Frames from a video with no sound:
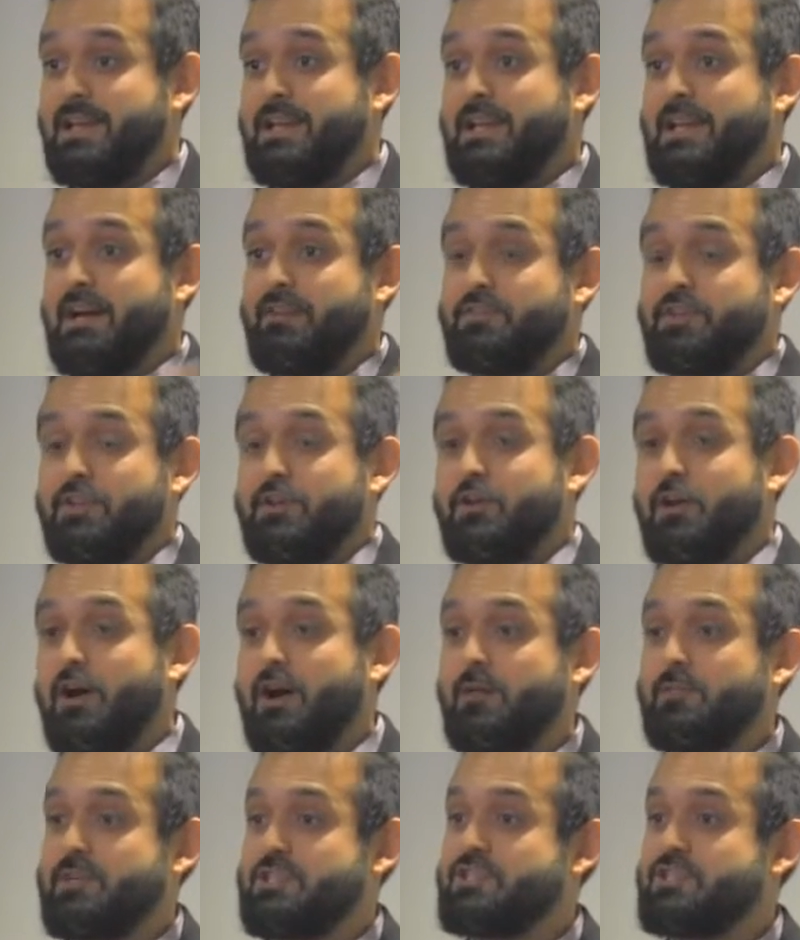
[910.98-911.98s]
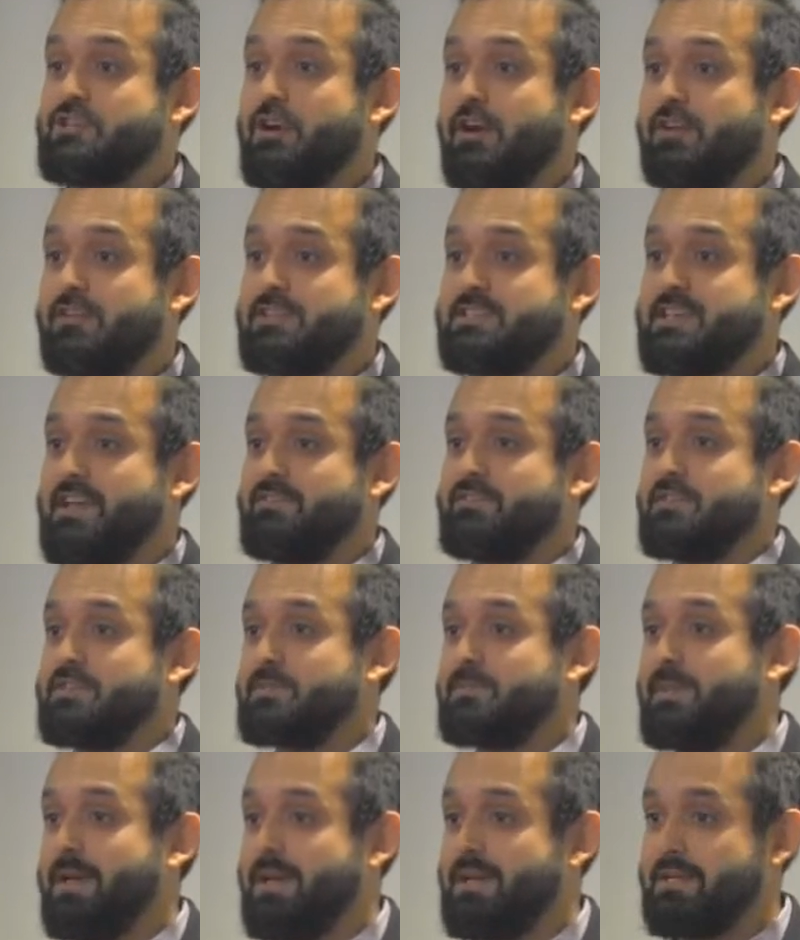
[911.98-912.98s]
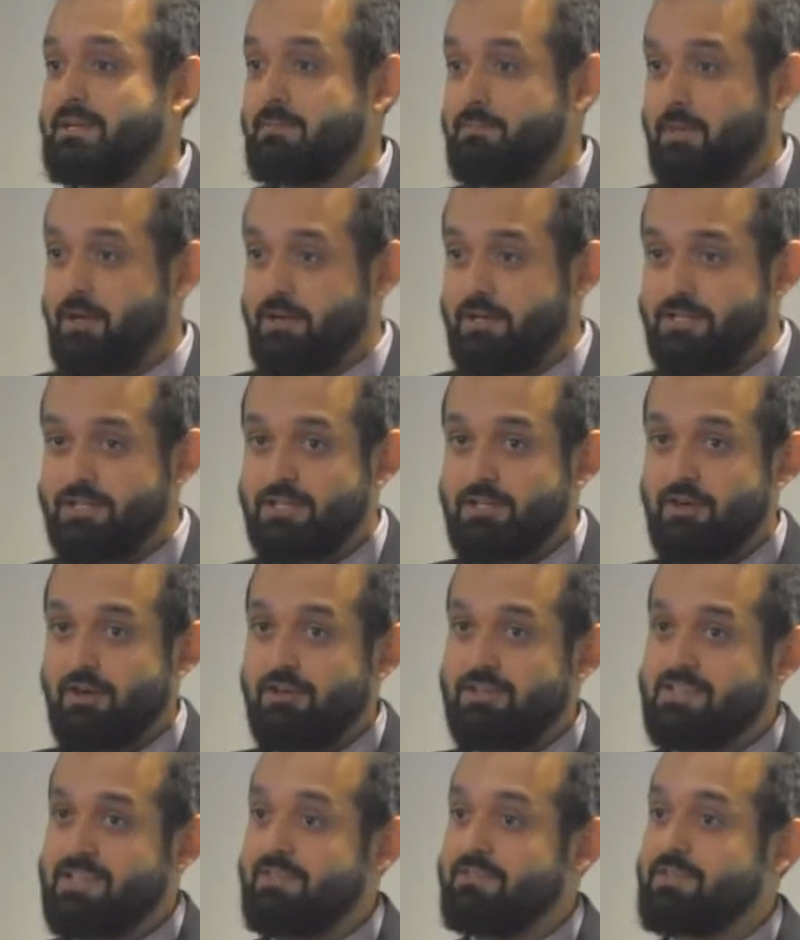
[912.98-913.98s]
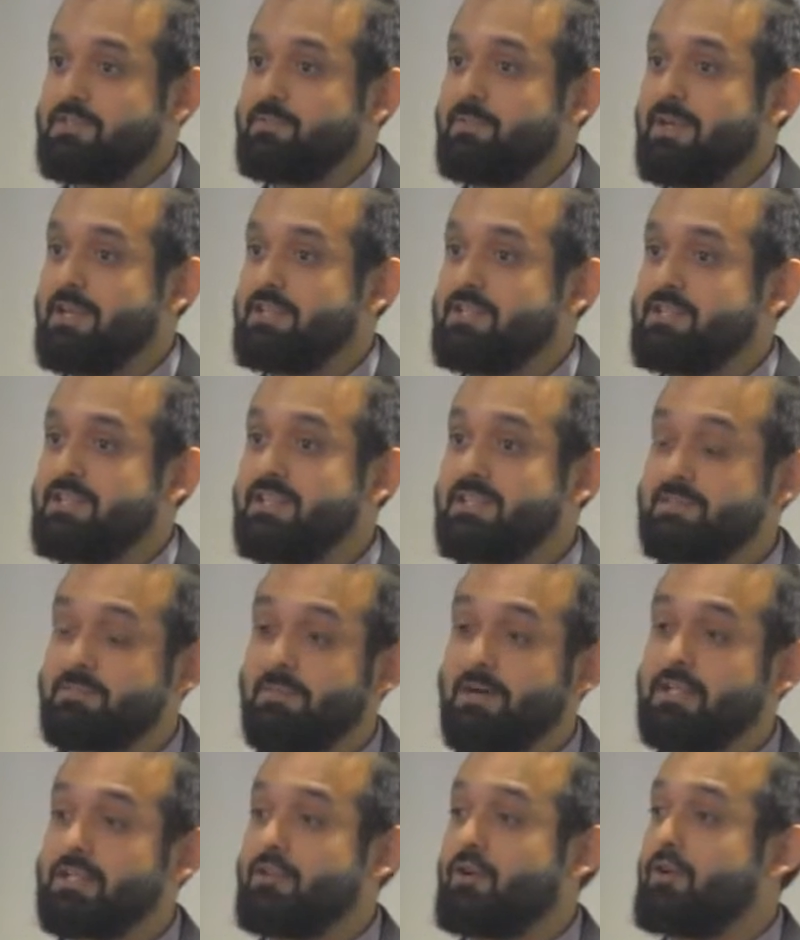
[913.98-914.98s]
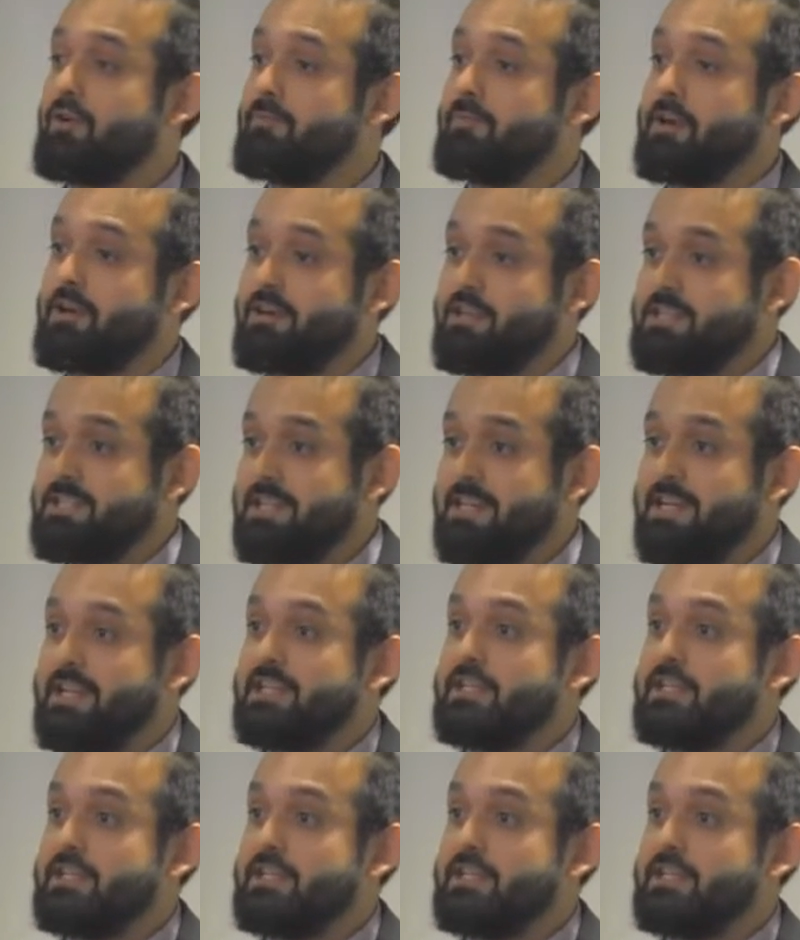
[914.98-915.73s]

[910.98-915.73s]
Now you know how much dollars have you spent, marketing dollars have you spent this month on marketing,